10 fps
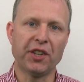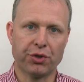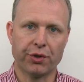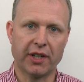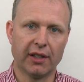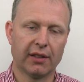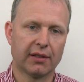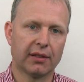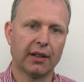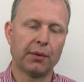history
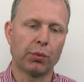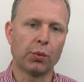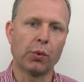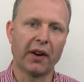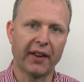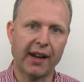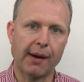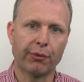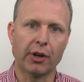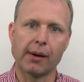is and where they
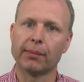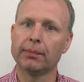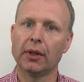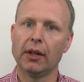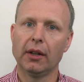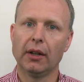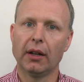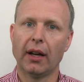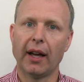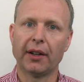came from
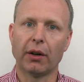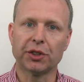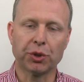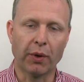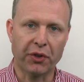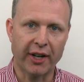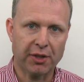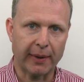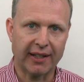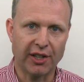and also what their
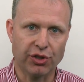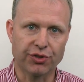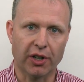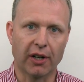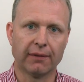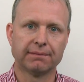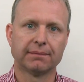expectations are.